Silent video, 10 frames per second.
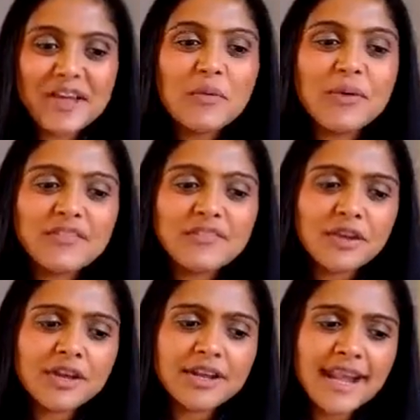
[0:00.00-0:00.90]
What if
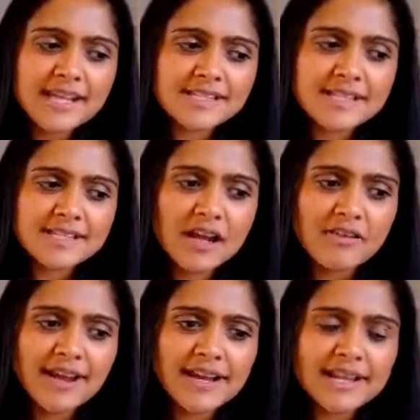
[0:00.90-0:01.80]
you connect it
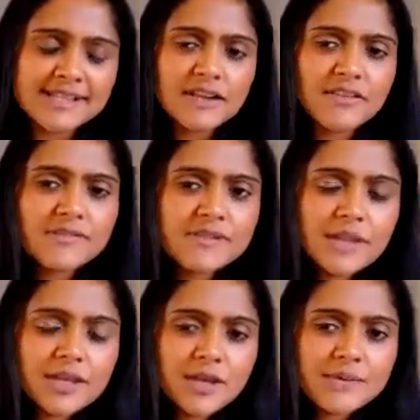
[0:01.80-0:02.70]
directly instead of
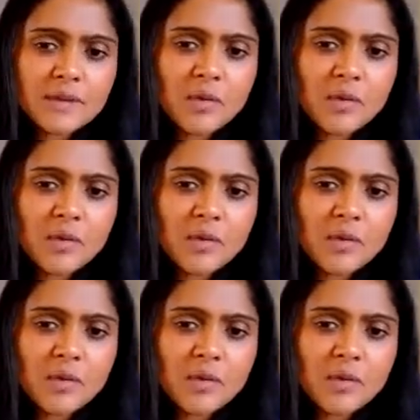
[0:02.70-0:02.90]
using